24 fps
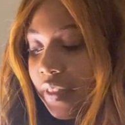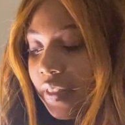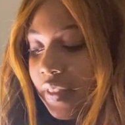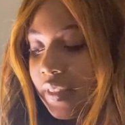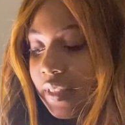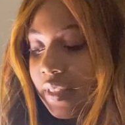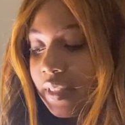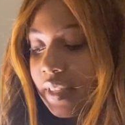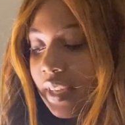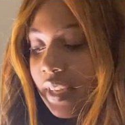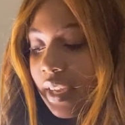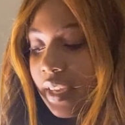the
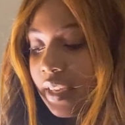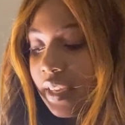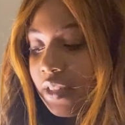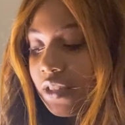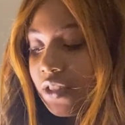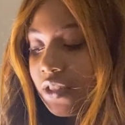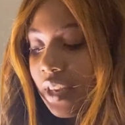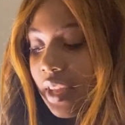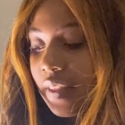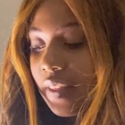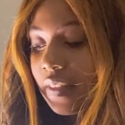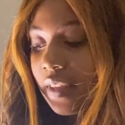
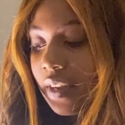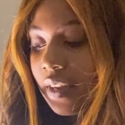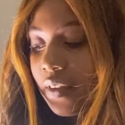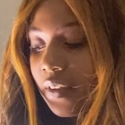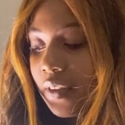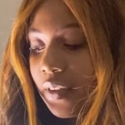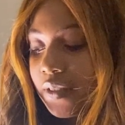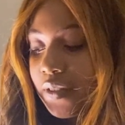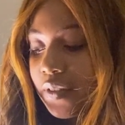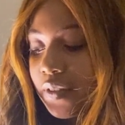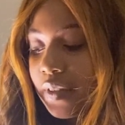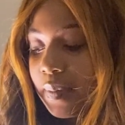sage, and then
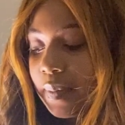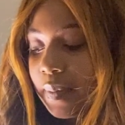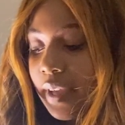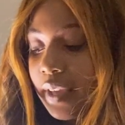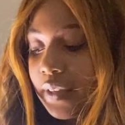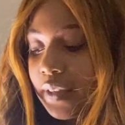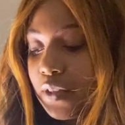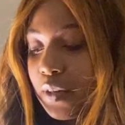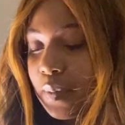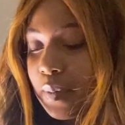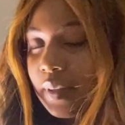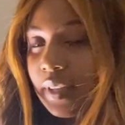also the
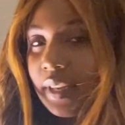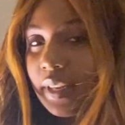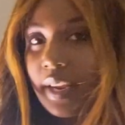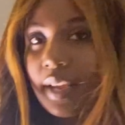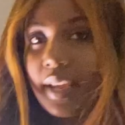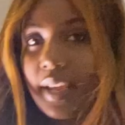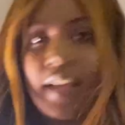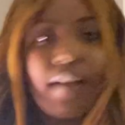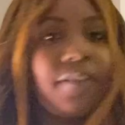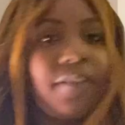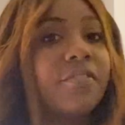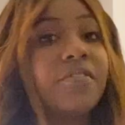black tourmaline, I
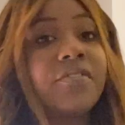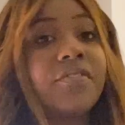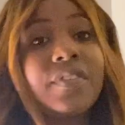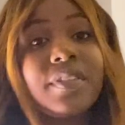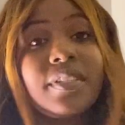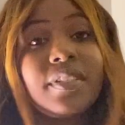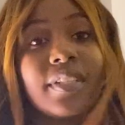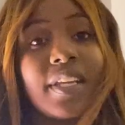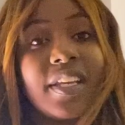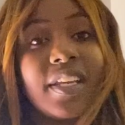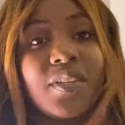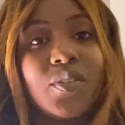have
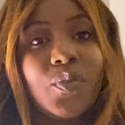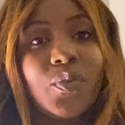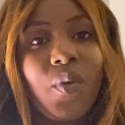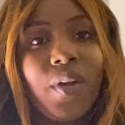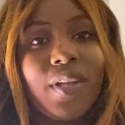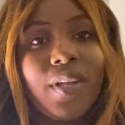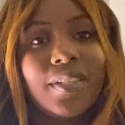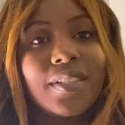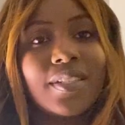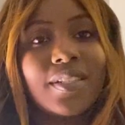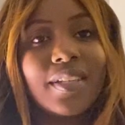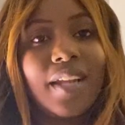sage
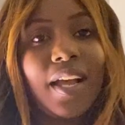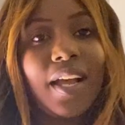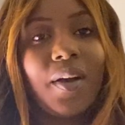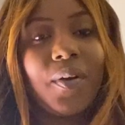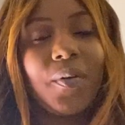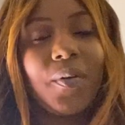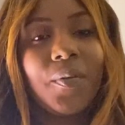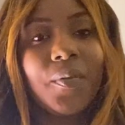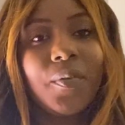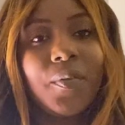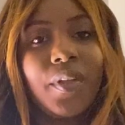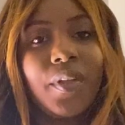wands now.